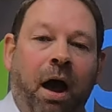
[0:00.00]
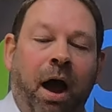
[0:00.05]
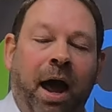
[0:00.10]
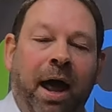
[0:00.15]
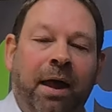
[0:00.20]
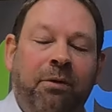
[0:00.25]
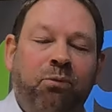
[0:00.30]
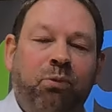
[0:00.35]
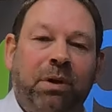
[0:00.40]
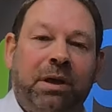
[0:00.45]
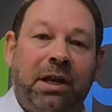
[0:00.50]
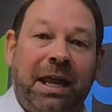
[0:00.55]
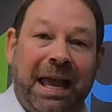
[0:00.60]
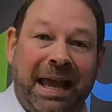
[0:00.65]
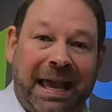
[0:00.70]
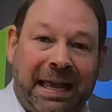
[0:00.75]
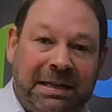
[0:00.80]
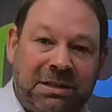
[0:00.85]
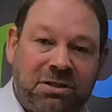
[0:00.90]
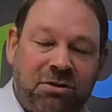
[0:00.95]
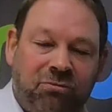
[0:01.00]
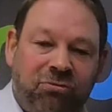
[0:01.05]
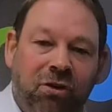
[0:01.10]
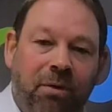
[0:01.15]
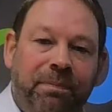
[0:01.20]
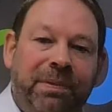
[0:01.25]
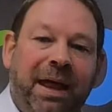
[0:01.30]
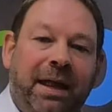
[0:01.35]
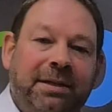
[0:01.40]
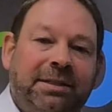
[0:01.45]
and we're going to
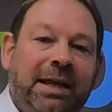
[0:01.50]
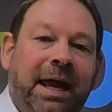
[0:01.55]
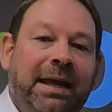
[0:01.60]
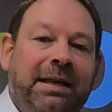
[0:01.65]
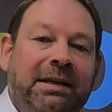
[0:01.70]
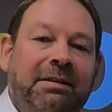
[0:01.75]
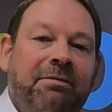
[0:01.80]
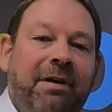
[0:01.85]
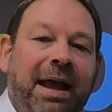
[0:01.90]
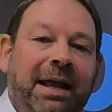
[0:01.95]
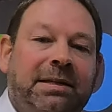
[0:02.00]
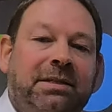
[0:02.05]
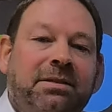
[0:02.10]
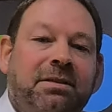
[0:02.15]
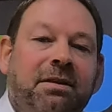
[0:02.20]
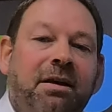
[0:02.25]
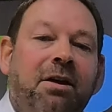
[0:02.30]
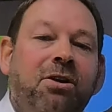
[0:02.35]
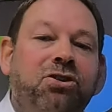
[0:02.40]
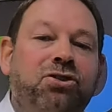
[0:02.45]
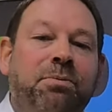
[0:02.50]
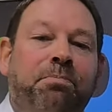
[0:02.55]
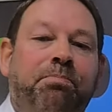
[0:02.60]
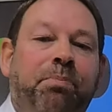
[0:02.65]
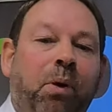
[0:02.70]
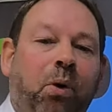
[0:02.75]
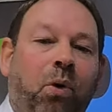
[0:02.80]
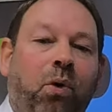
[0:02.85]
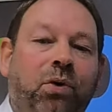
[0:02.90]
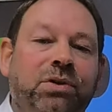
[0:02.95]
interrupt that daily rest to
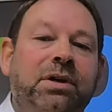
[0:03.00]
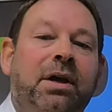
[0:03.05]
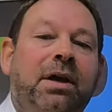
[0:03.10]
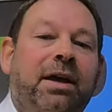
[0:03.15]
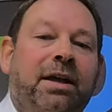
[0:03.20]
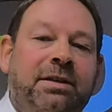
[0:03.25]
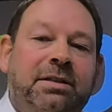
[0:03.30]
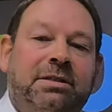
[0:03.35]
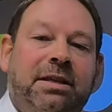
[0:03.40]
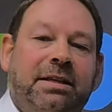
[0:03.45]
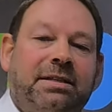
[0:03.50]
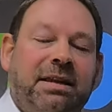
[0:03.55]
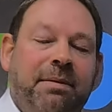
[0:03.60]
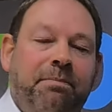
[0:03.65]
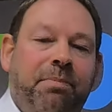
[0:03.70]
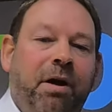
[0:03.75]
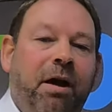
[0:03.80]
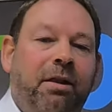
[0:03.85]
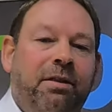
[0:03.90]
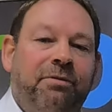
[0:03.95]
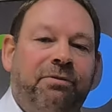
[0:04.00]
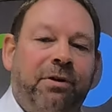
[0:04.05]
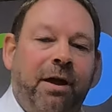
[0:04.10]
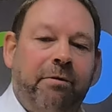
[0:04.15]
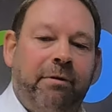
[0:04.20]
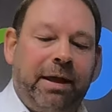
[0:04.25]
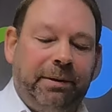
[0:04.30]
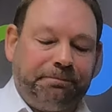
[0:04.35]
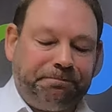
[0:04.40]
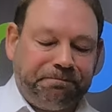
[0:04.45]
board and disembark the
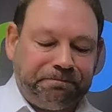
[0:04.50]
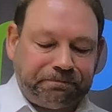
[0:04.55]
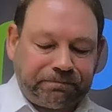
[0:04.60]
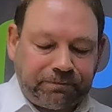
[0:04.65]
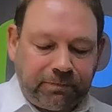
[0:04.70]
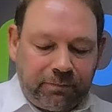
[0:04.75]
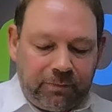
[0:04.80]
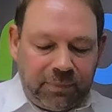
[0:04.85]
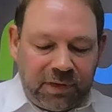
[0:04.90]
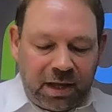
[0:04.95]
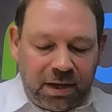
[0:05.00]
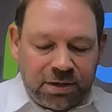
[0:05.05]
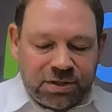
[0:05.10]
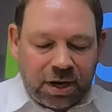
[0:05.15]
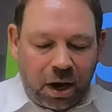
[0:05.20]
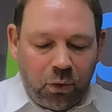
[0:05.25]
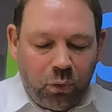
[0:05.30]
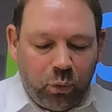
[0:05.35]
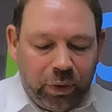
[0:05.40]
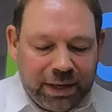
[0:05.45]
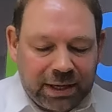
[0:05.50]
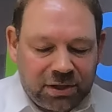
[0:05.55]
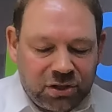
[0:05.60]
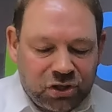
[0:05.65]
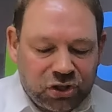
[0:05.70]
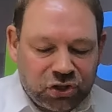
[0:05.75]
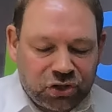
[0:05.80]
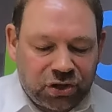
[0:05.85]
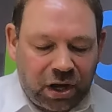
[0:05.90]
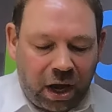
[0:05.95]
ferry. So we can
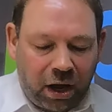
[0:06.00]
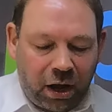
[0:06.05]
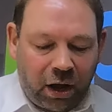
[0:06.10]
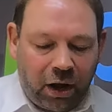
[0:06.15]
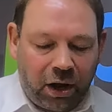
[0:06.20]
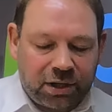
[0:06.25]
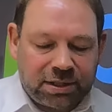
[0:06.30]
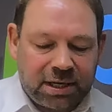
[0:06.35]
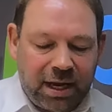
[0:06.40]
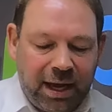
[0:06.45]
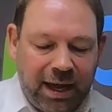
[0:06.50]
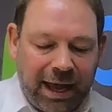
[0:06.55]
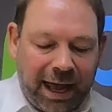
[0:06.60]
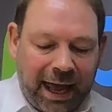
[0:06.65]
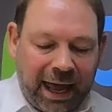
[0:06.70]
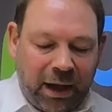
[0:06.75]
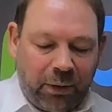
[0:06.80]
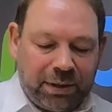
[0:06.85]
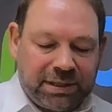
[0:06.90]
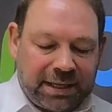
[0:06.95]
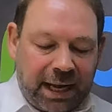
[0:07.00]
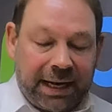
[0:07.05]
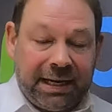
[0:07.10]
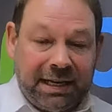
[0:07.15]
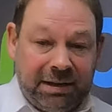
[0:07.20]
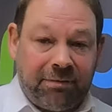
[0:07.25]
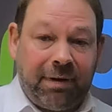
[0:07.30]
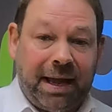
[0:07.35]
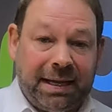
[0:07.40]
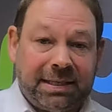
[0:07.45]
start our
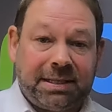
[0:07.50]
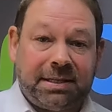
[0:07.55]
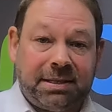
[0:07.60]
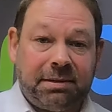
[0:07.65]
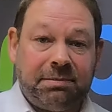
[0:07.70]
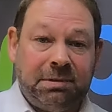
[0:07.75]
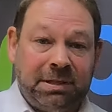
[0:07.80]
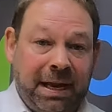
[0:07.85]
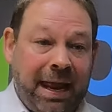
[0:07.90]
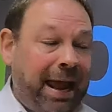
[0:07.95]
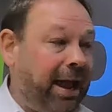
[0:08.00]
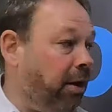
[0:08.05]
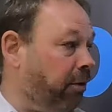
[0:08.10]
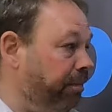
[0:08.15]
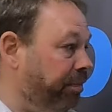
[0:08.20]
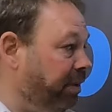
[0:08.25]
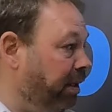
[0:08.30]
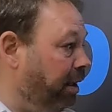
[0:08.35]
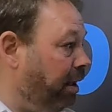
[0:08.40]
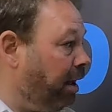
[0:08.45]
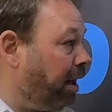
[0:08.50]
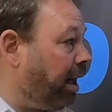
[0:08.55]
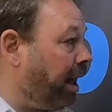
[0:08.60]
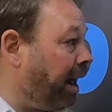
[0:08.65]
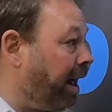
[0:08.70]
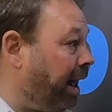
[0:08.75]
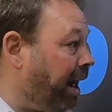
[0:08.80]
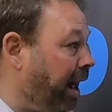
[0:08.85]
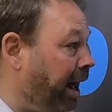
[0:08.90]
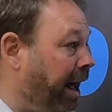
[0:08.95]
daily rest now
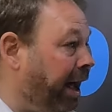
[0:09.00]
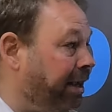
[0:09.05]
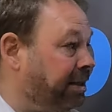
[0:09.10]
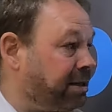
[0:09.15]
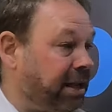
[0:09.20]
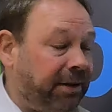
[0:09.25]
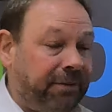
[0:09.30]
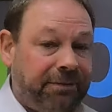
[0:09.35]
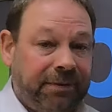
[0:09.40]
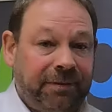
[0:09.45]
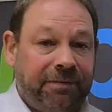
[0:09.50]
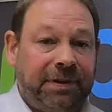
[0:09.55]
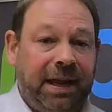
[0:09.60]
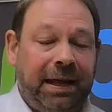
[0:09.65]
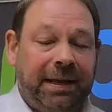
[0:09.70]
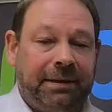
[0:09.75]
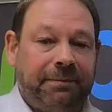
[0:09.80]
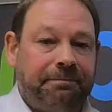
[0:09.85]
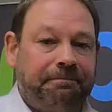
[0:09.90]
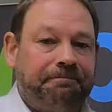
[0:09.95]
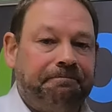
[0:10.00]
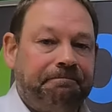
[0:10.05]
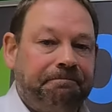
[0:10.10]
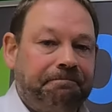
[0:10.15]
at 18:15.